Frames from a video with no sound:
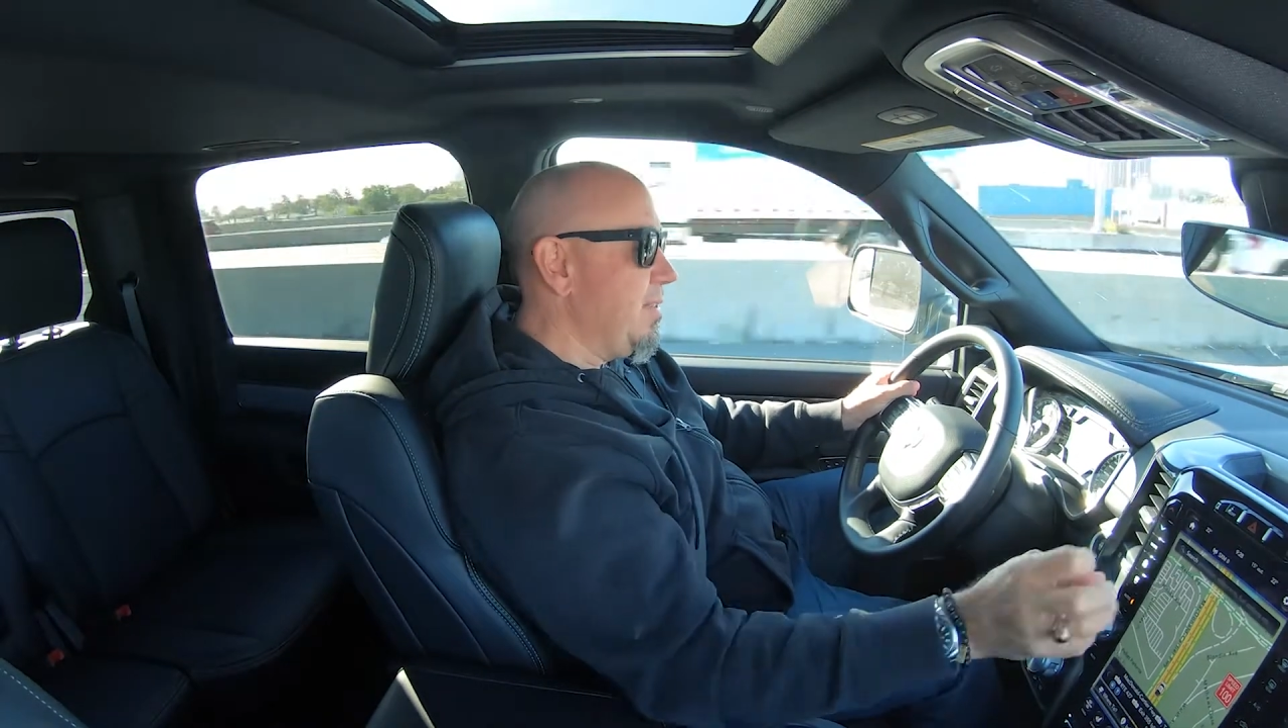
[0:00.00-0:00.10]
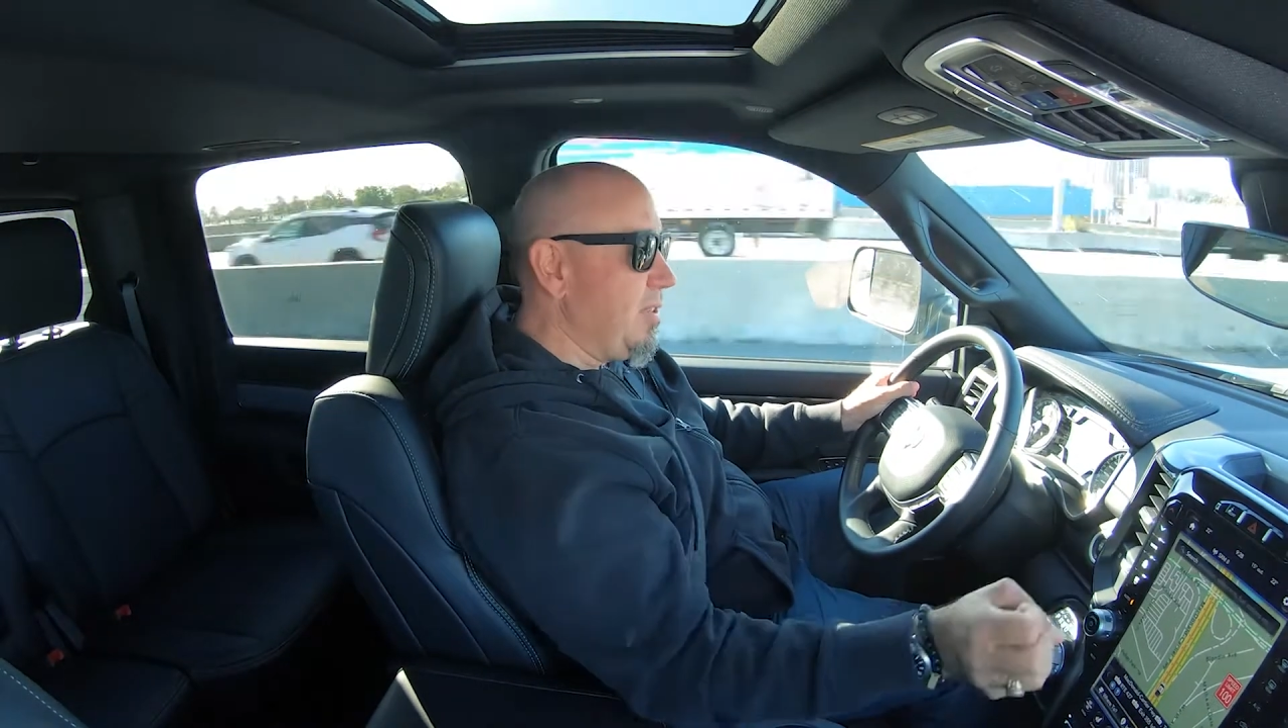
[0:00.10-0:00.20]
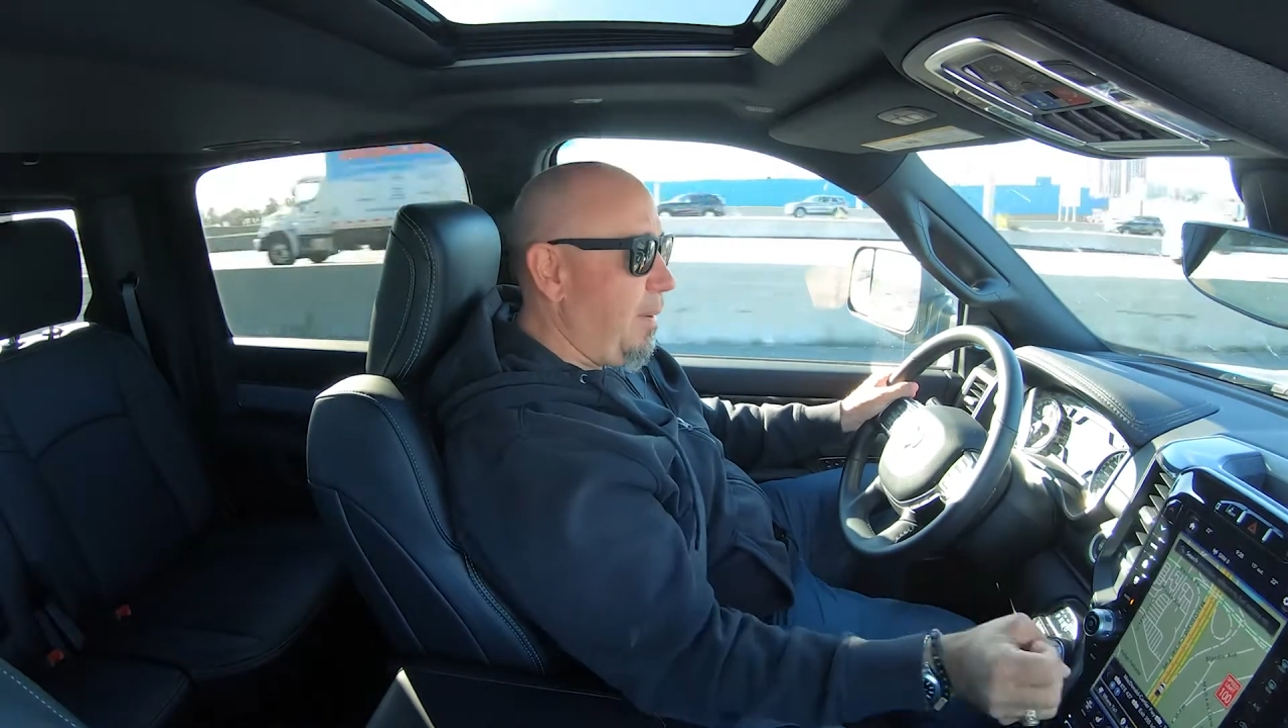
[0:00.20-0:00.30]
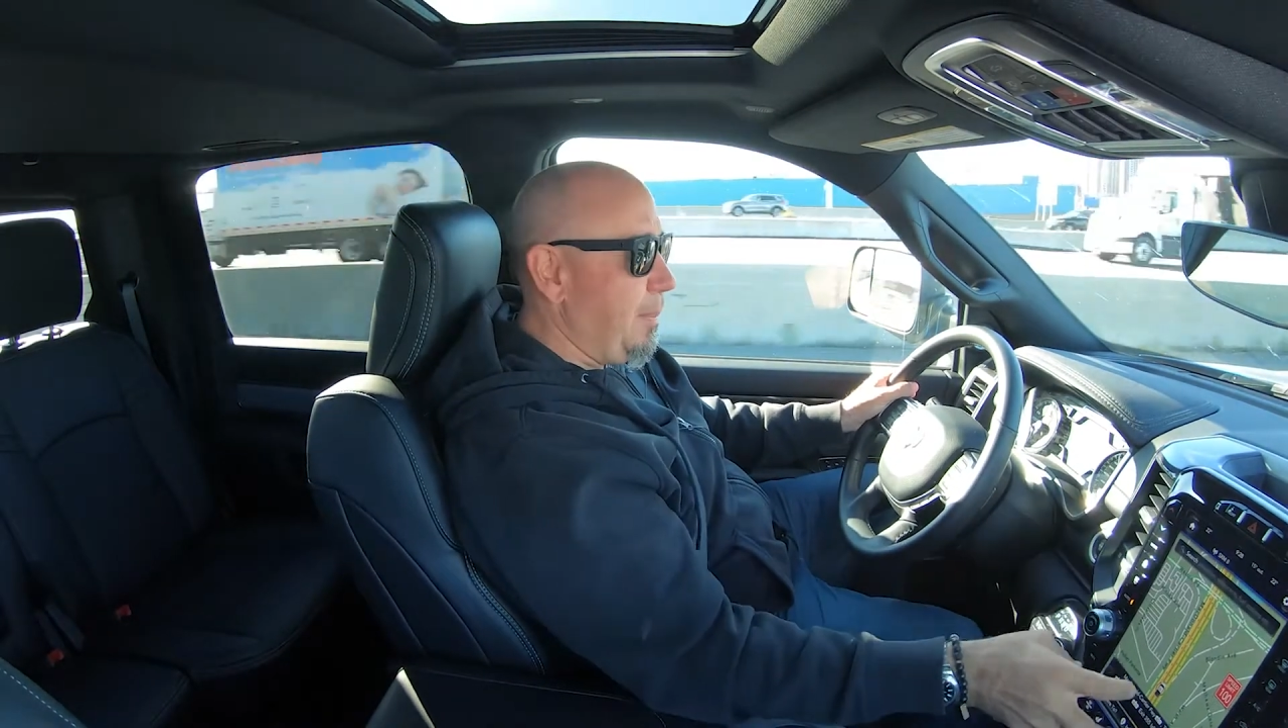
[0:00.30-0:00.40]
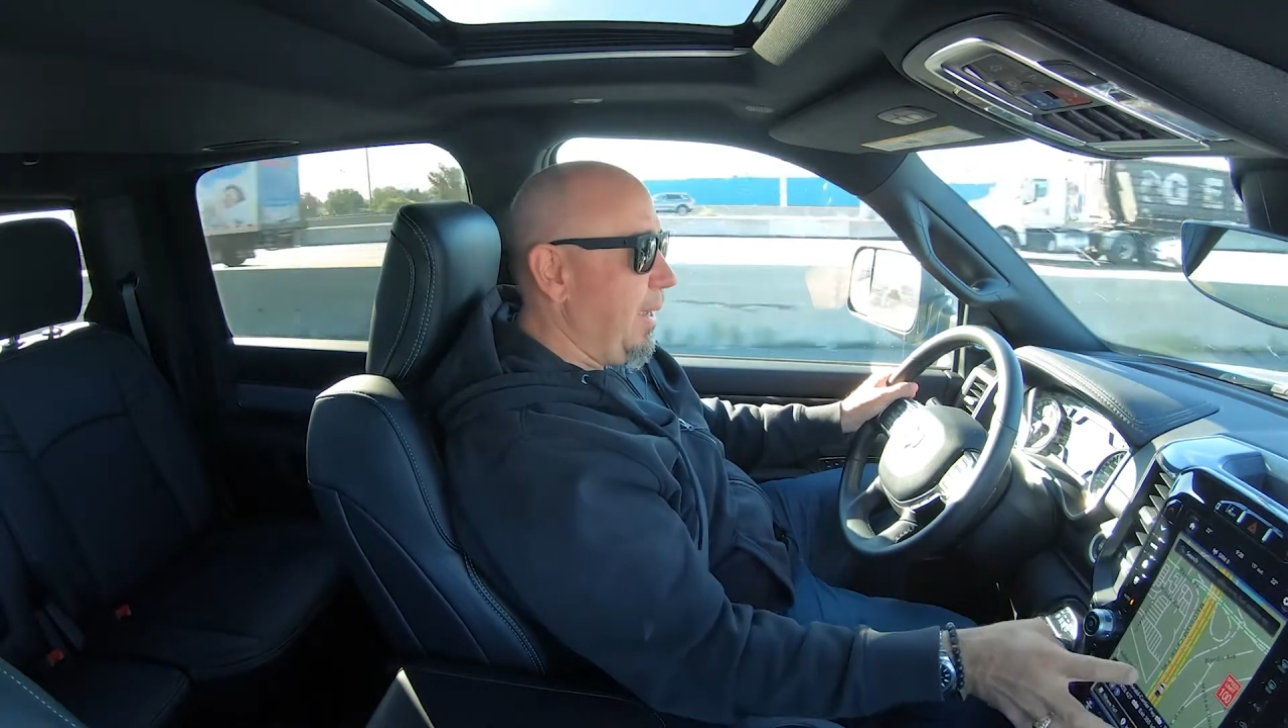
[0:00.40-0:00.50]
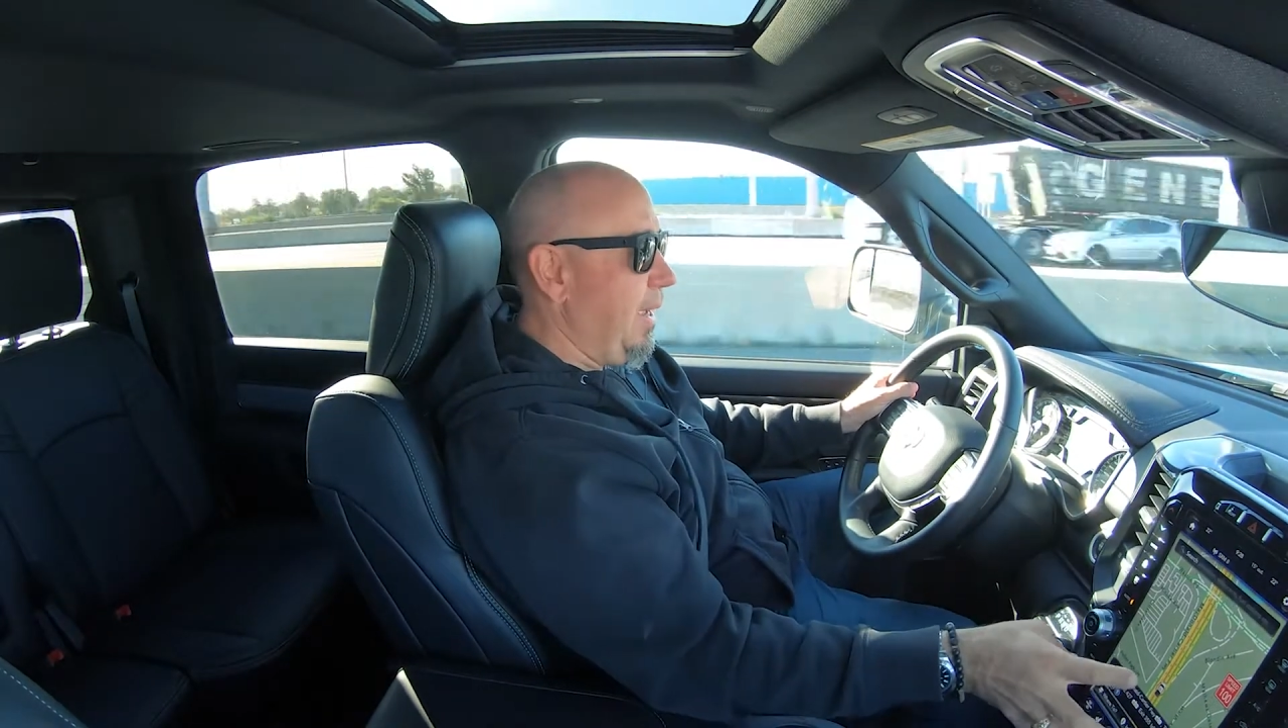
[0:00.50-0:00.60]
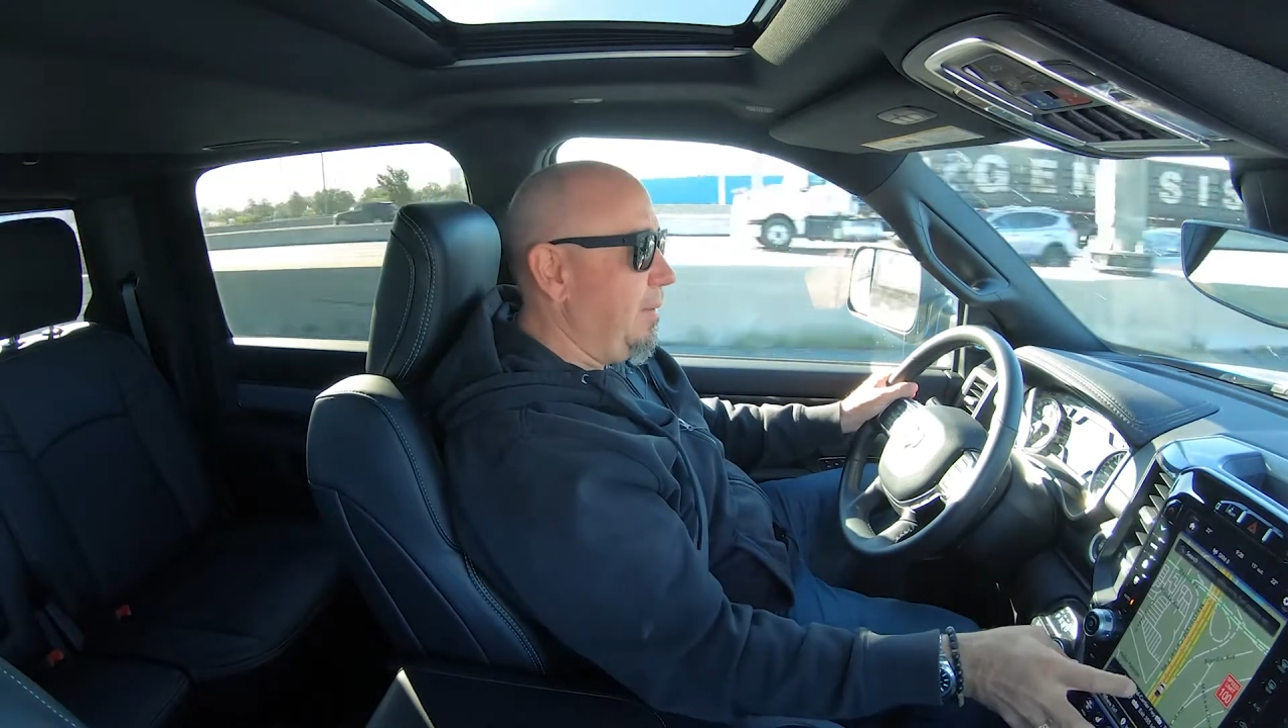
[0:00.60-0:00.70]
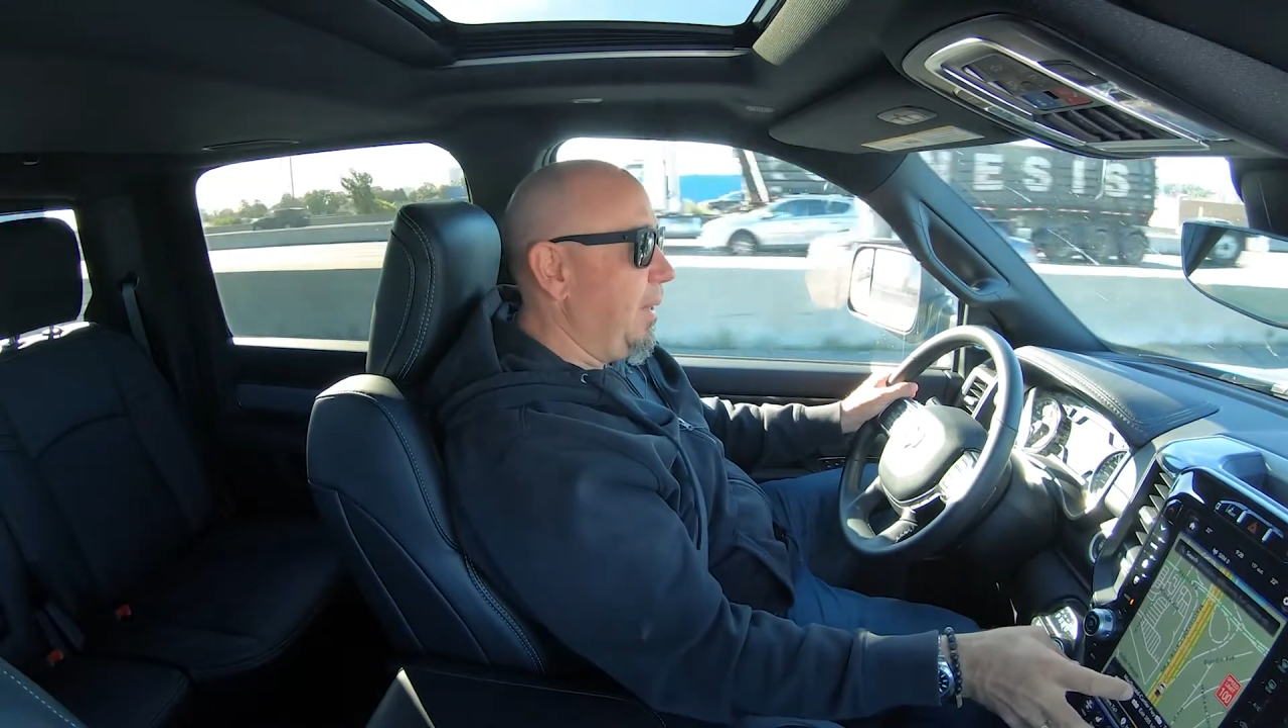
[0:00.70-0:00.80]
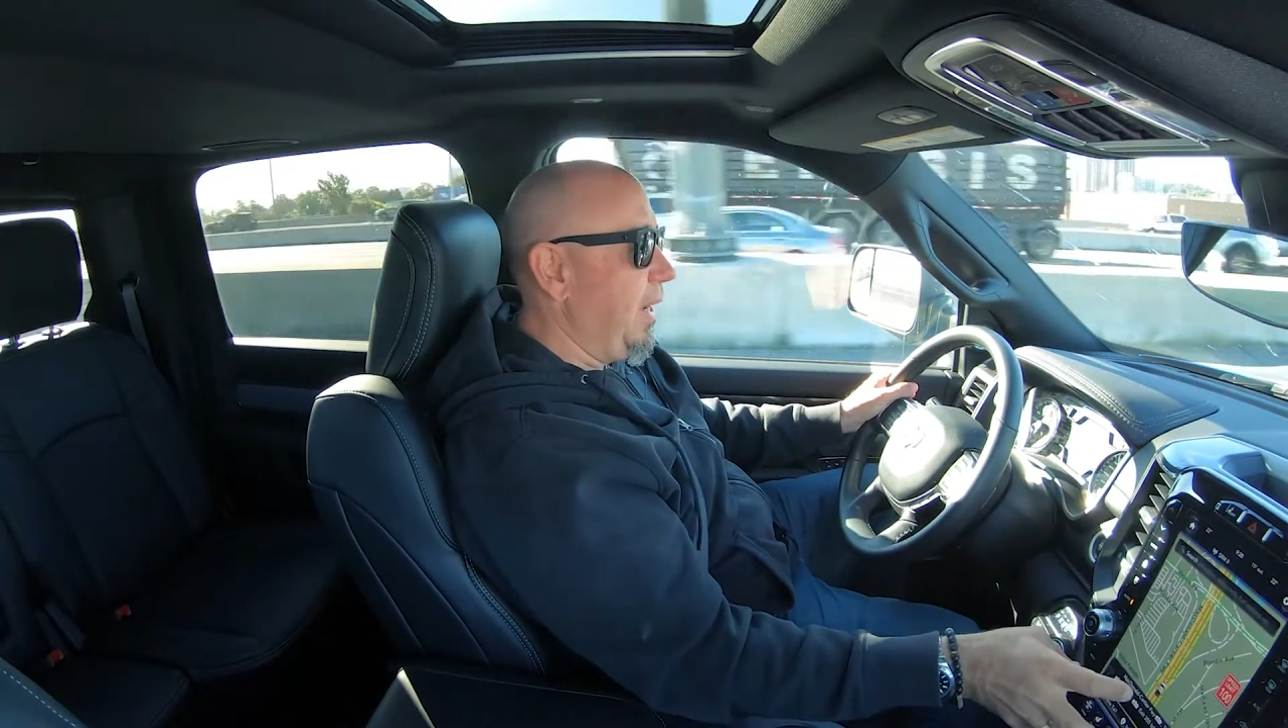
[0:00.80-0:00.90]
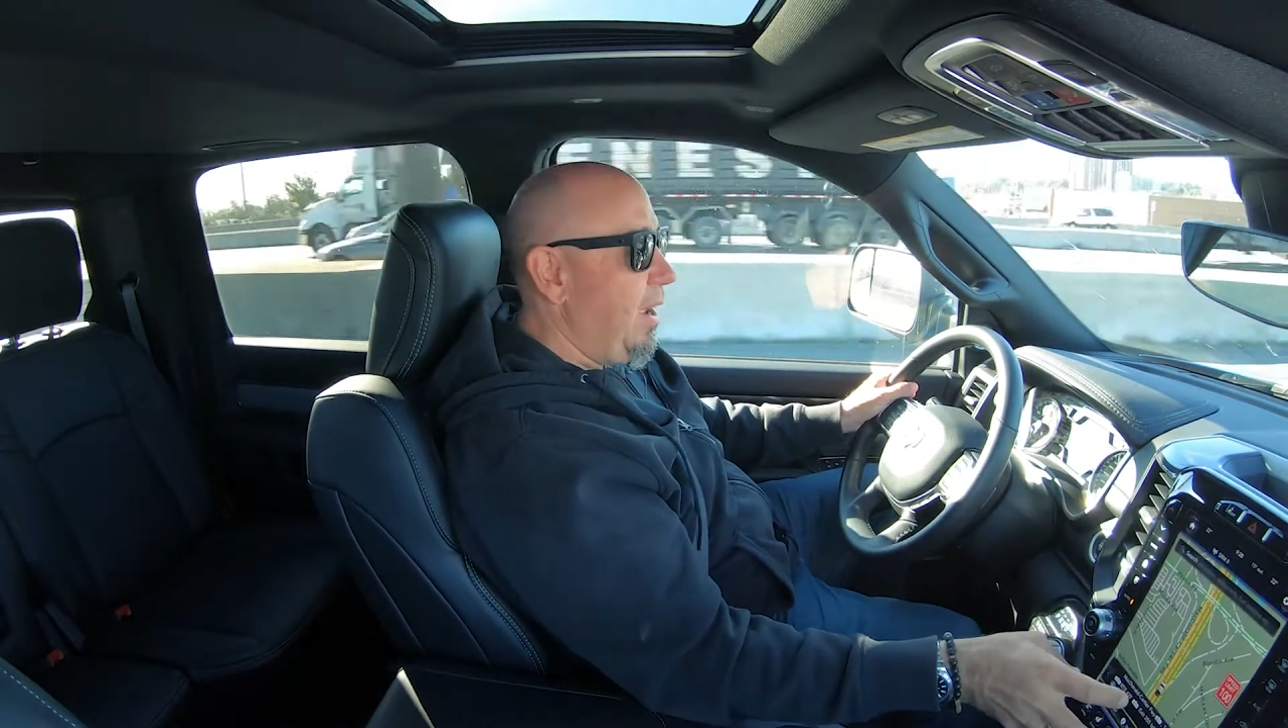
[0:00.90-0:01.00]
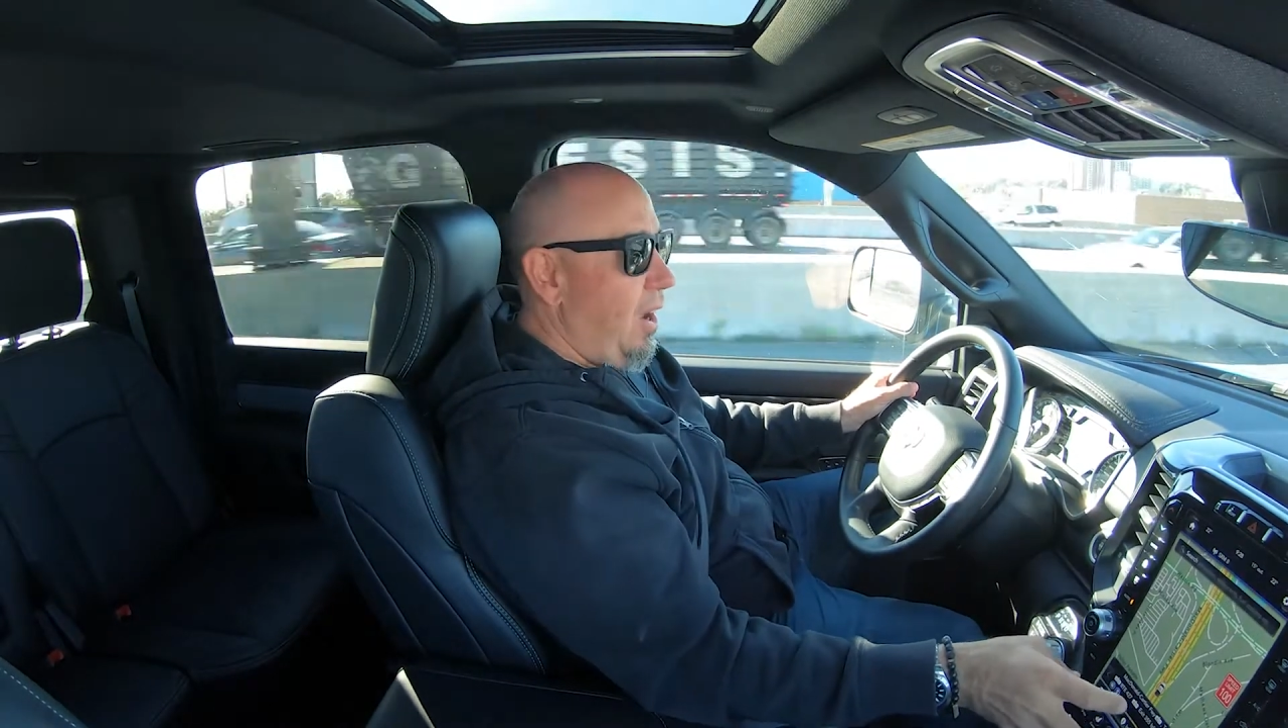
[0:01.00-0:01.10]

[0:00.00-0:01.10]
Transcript: on top and my